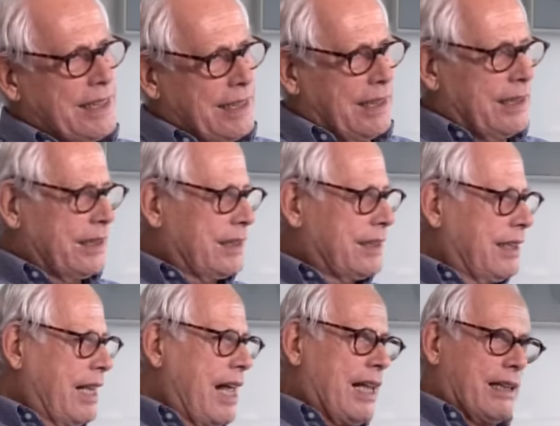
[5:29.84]
thing is
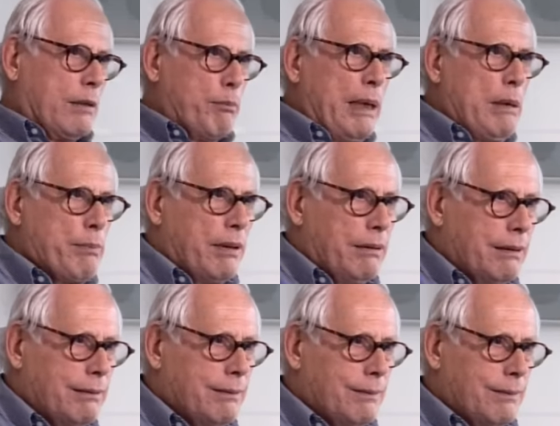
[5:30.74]
are the people,
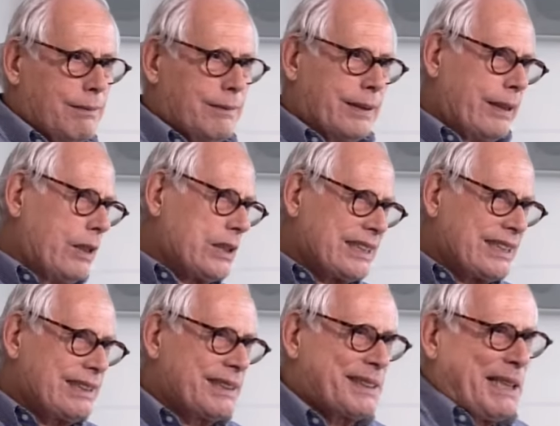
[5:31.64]
not
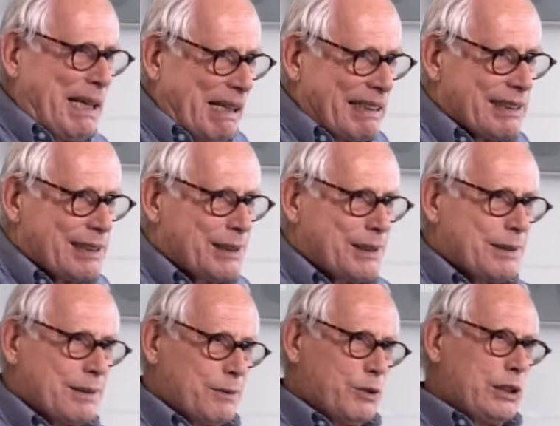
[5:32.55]
the things
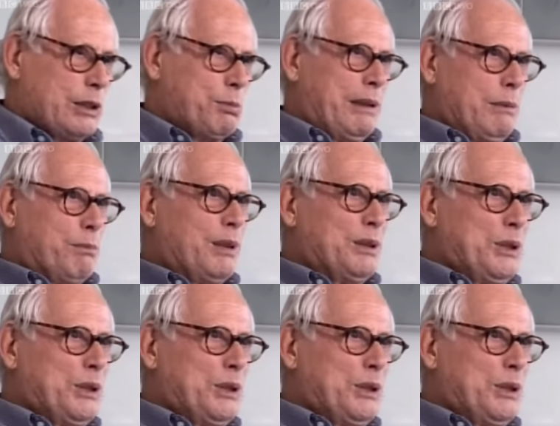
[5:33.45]
which people